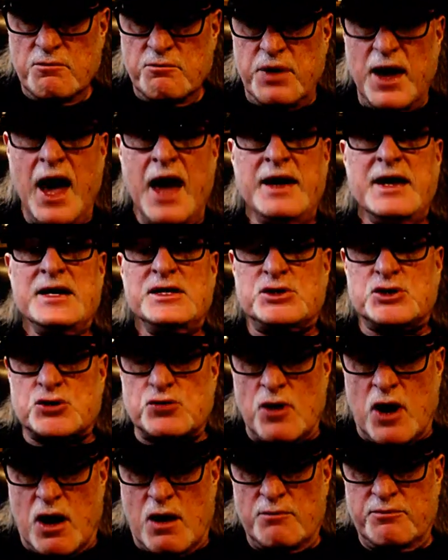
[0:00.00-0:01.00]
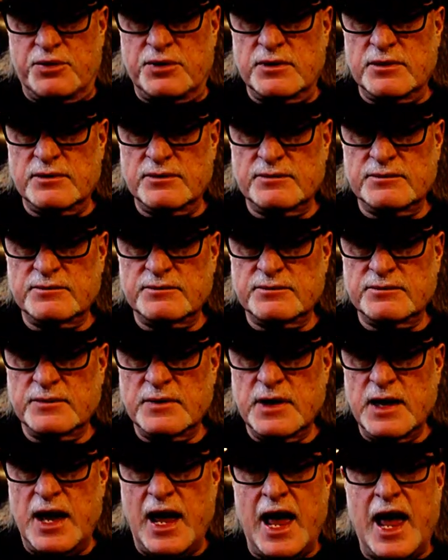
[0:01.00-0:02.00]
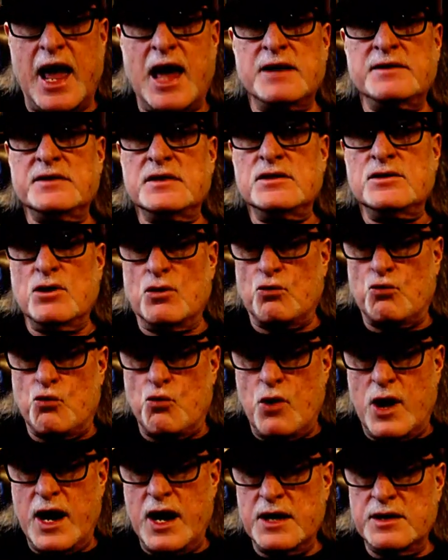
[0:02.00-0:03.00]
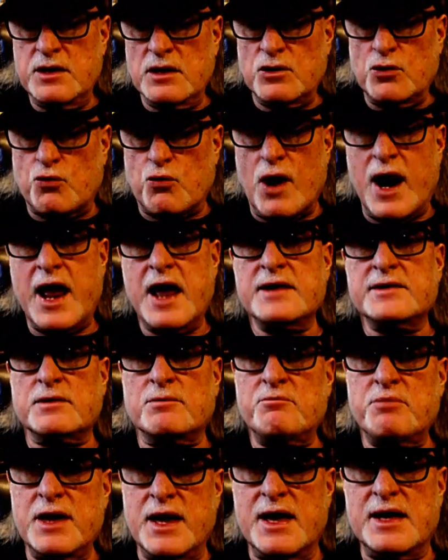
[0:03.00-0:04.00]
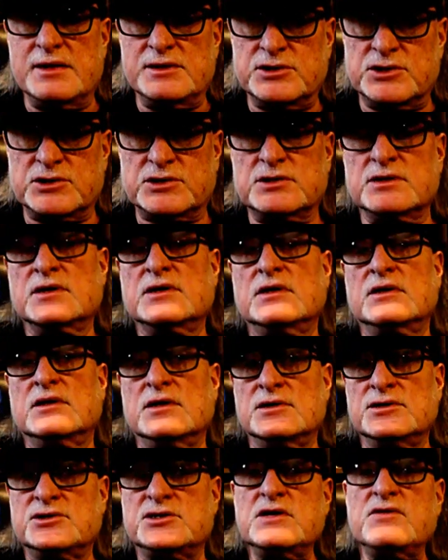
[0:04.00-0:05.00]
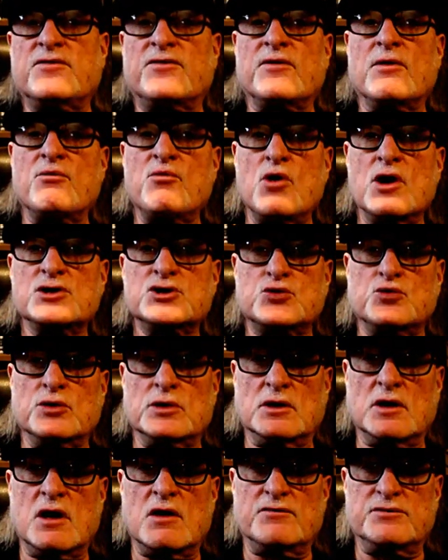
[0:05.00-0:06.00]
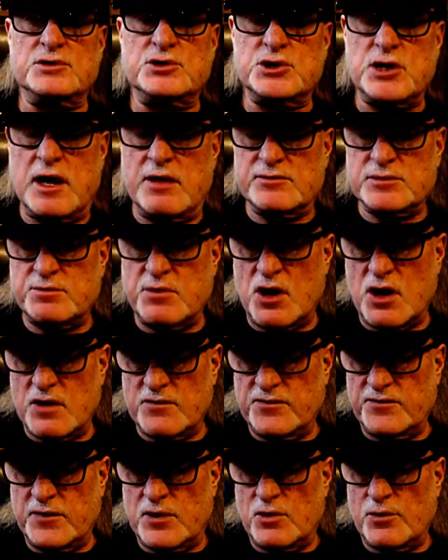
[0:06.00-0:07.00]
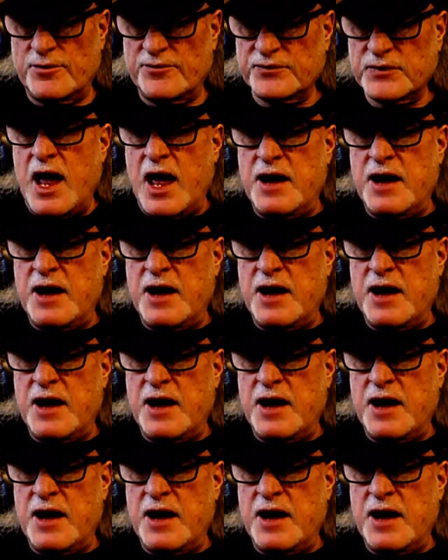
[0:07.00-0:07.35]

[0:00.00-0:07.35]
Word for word: Penny Trump handed Red Grant Pence See From Rush with Love, the James Bond film.